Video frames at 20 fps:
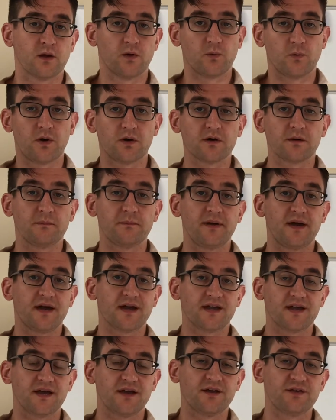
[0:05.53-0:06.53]
Welcome
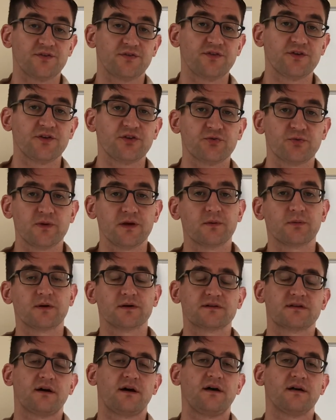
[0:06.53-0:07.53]
back, guys. This week
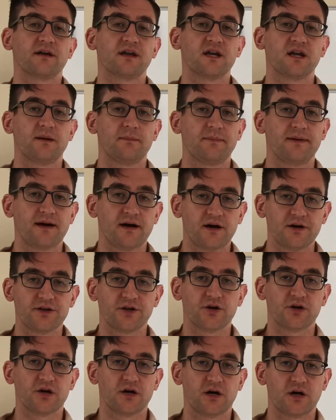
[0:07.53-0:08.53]
we're talking about
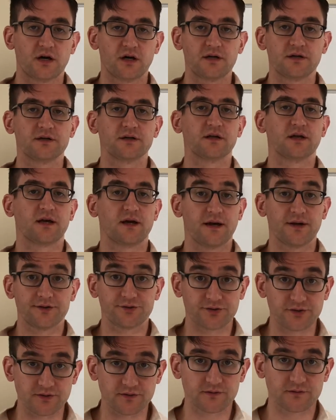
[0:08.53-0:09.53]
your
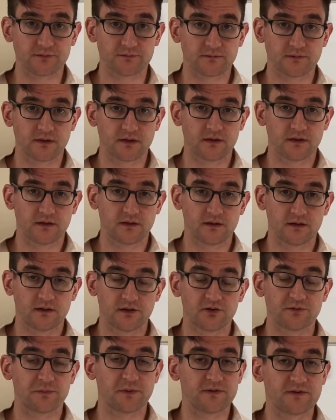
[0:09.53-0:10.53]
unconscious,
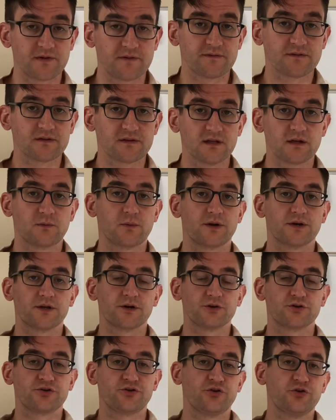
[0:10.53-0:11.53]
specifically where
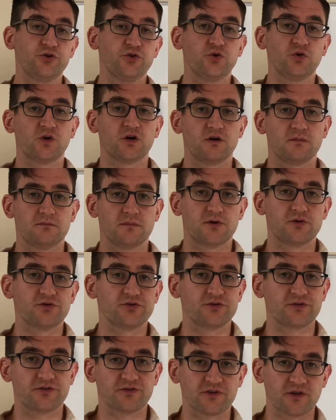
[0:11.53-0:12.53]
your two
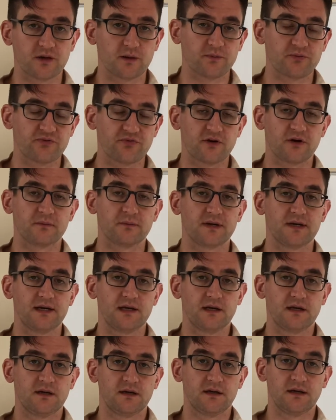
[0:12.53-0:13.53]
emotions come from,
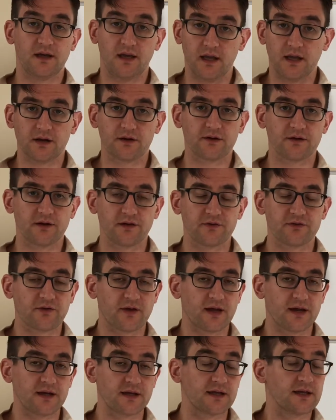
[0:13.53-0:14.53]
anger and
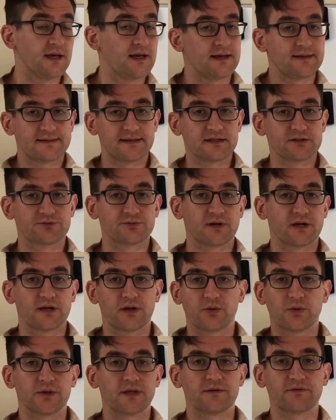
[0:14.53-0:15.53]
anxiety. That's right,
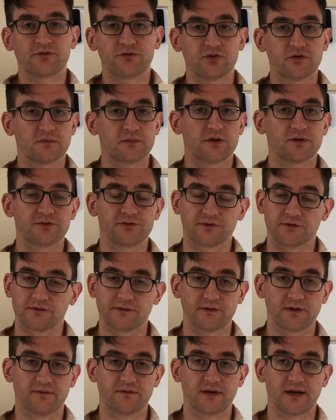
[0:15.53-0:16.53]
you only have two
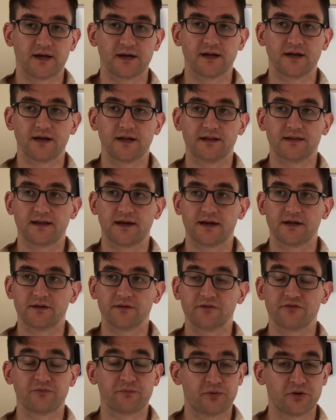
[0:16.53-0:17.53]
emotions. I've gotten a lot
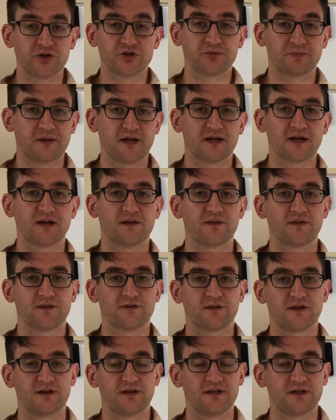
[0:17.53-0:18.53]
of pushback on
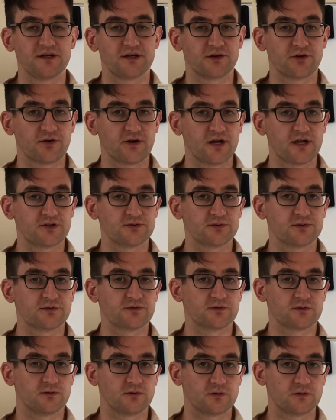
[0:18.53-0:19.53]
this idea in graduate
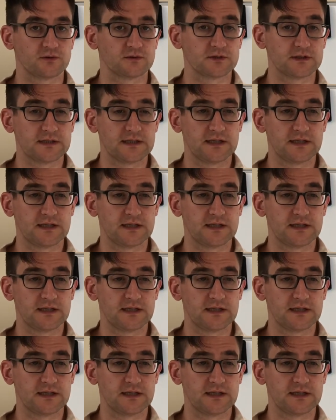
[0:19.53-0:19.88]
school.